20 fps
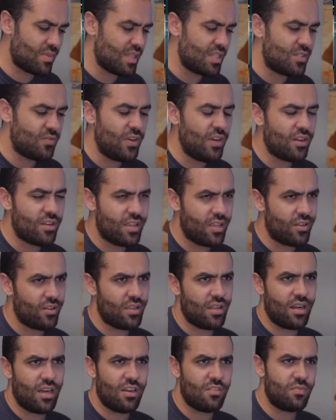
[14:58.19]
it's very clear
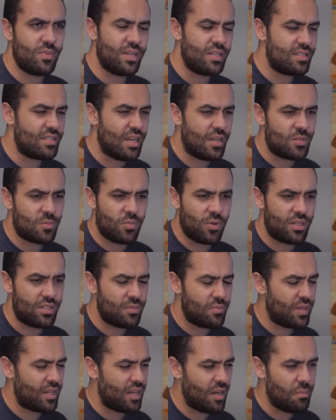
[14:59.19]
that Hoffman is desperate
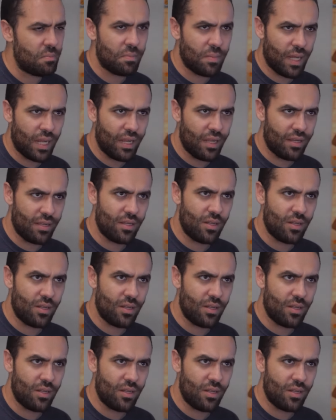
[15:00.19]
to become a, you